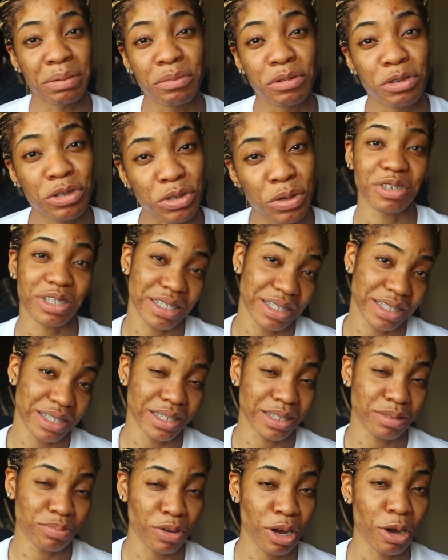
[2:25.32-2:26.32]
not sure what it
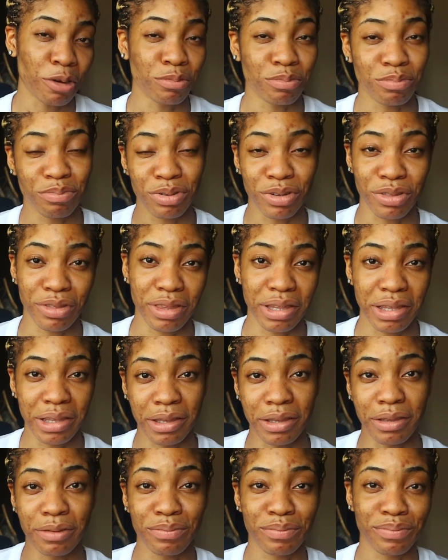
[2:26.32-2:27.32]
is, but I'll put
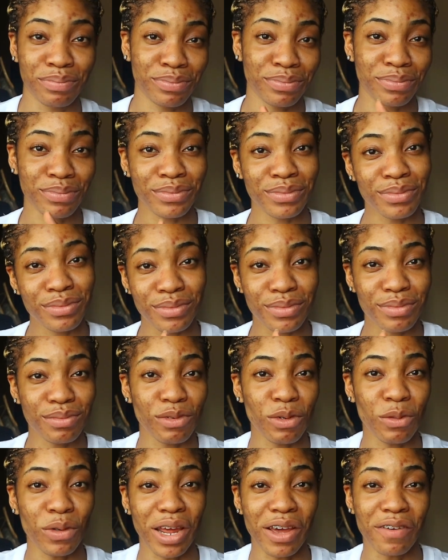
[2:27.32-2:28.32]
the
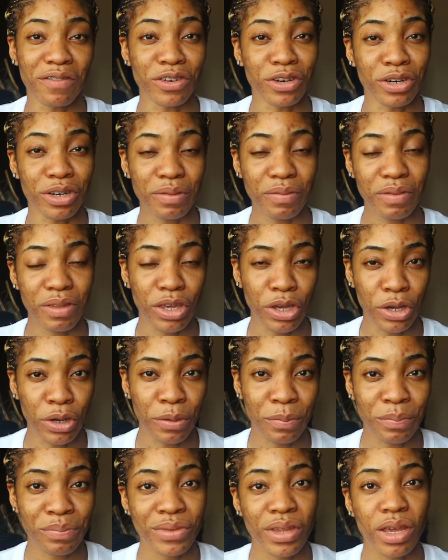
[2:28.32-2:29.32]
whatever
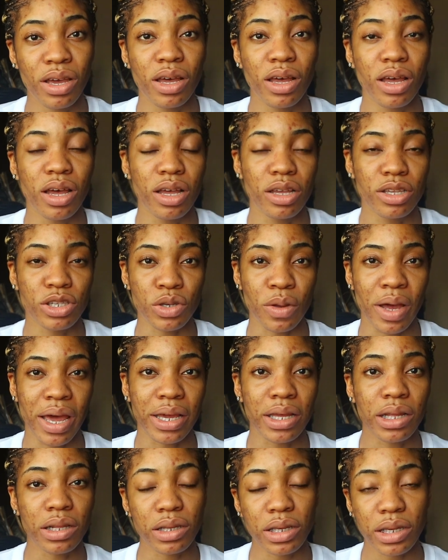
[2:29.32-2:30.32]
here. So
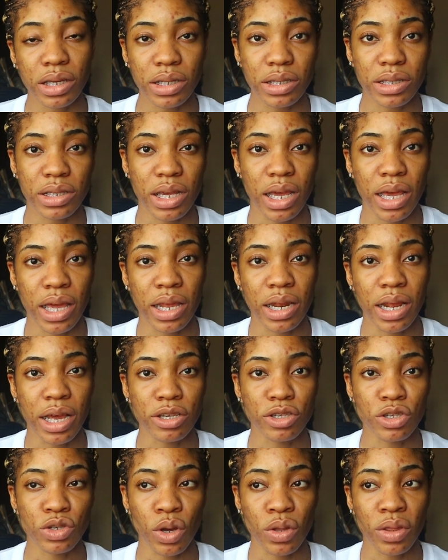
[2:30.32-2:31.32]
I clicked and
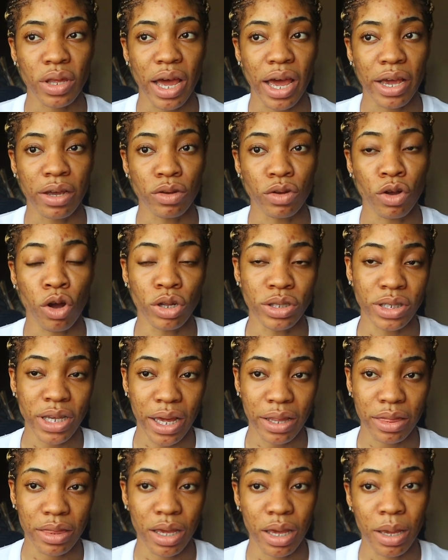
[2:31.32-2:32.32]
I saw that I could
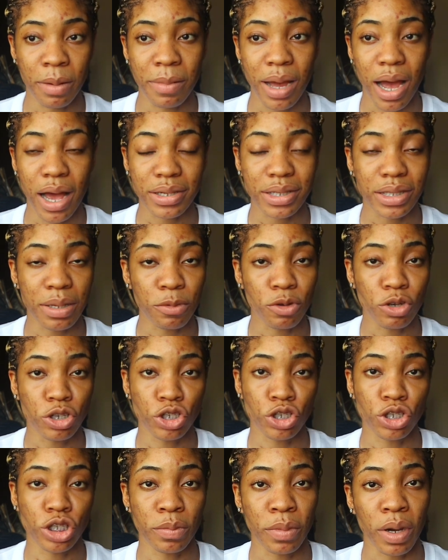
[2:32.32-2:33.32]
contact them, ask them
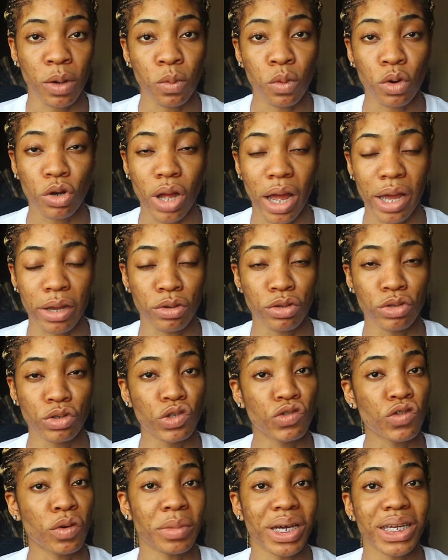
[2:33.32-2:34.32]
questions about what I could
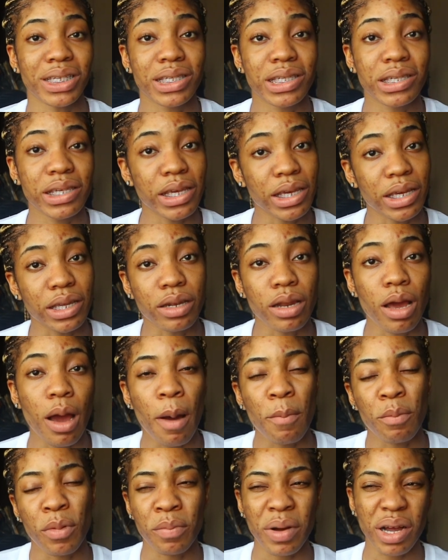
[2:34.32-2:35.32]
use for my skin.
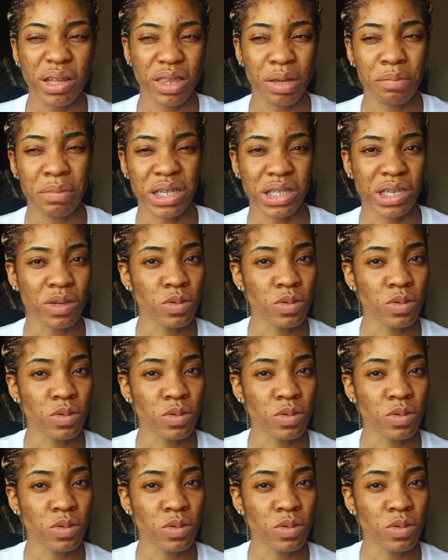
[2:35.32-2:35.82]
But back then my